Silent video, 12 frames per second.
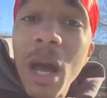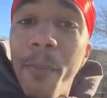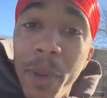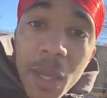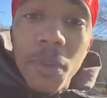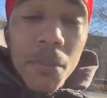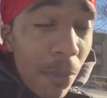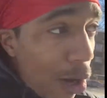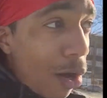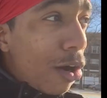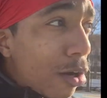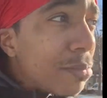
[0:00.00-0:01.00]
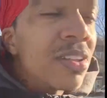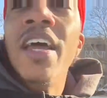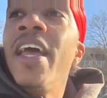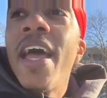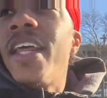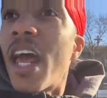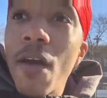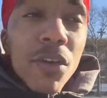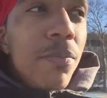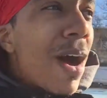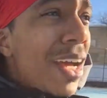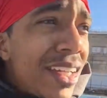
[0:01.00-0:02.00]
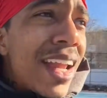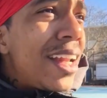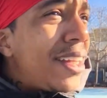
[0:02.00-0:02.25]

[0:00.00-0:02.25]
baby moms, and everybody that